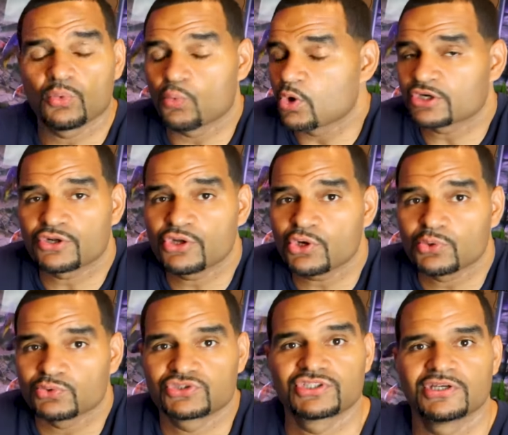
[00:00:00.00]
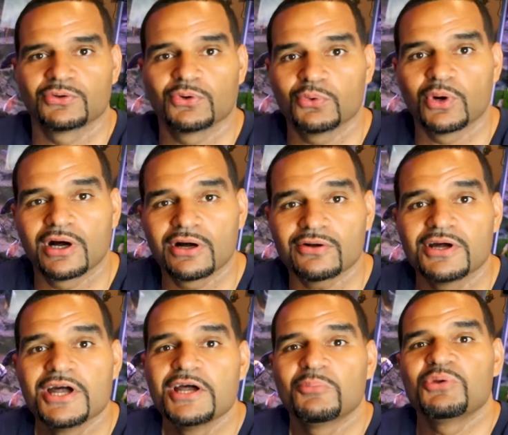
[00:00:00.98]
What are those? Well,
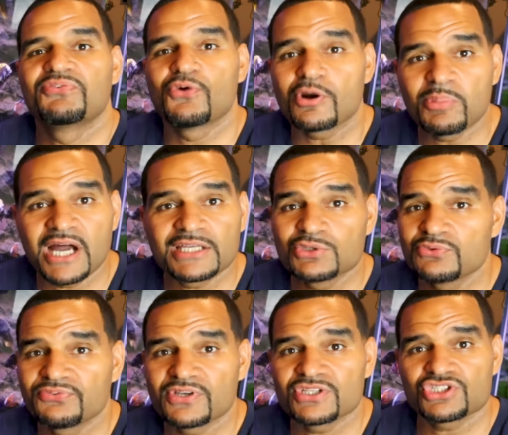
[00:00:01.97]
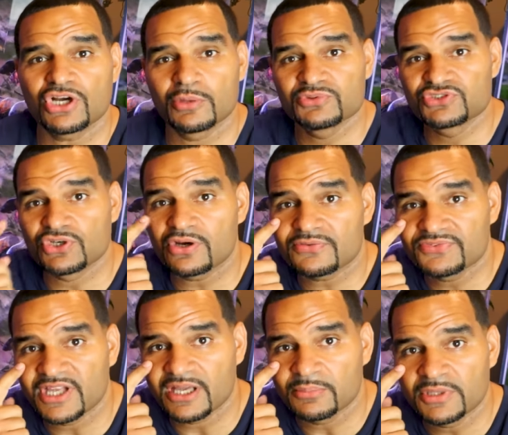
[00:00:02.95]
before buying new fish, observe
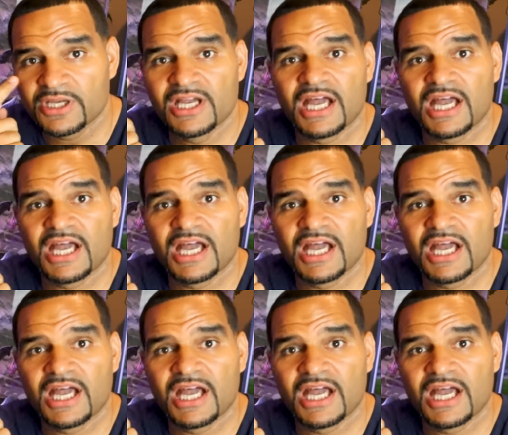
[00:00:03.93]
them